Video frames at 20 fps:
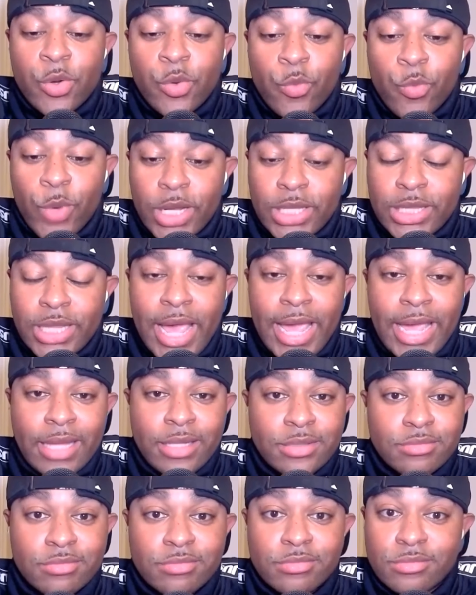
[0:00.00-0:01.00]
Red
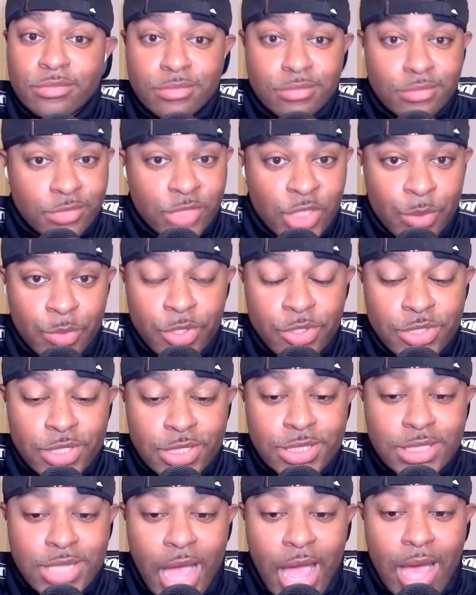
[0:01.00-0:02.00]
light, the
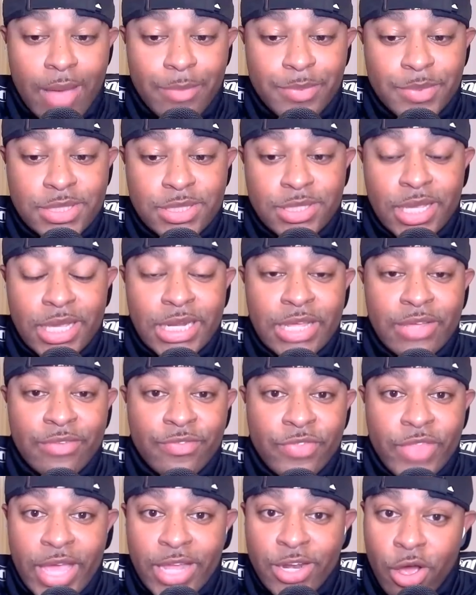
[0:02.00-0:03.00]
music stops, and
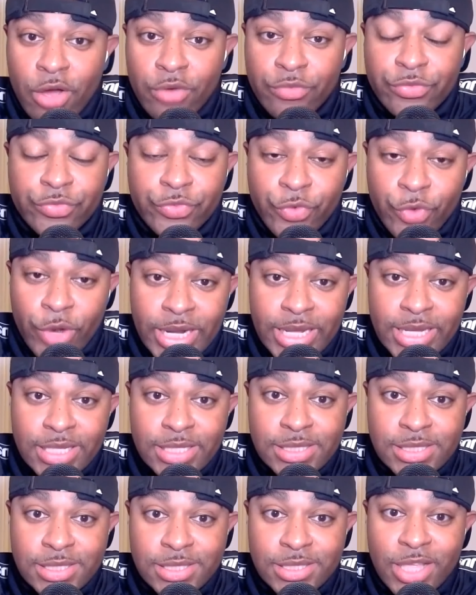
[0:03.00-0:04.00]
if they don't
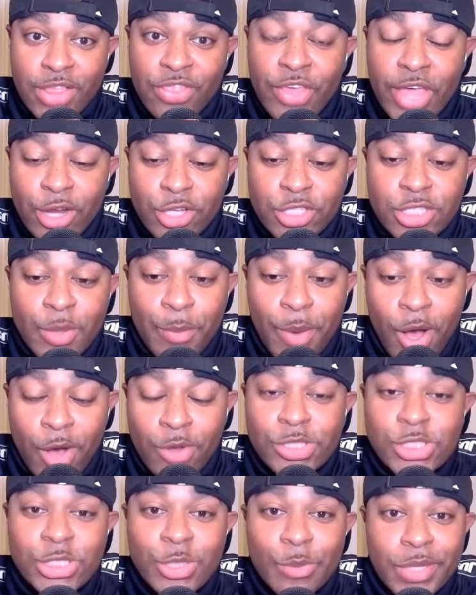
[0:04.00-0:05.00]
freeze, they are
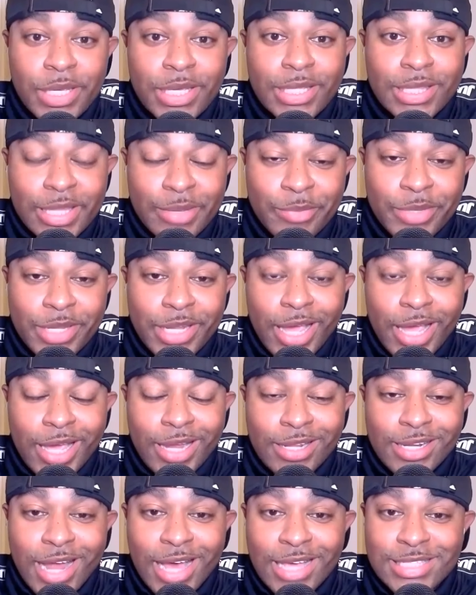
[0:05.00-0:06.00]
supposed to be eliminated.
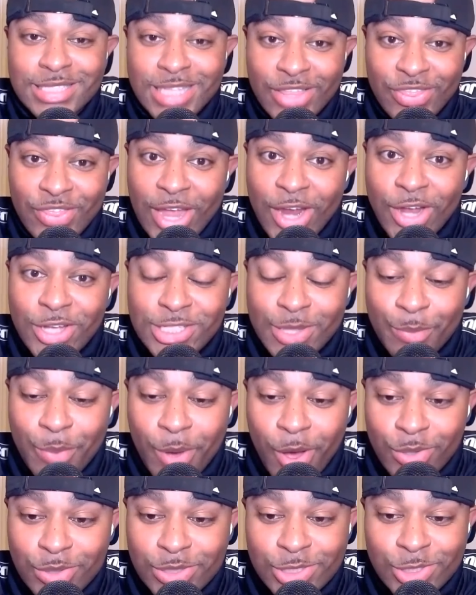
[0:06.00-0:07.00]
I said they are
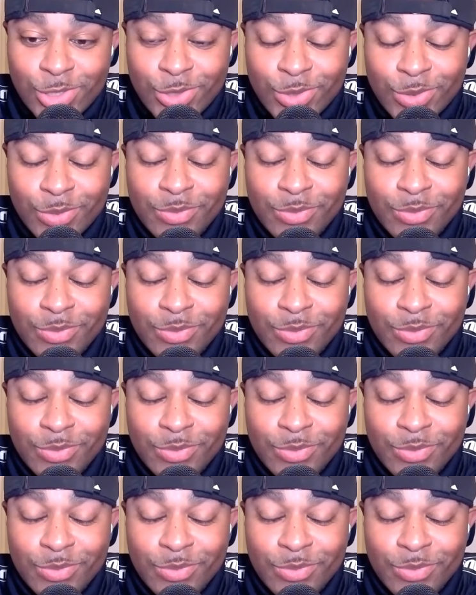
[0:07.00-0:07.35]
supposed to,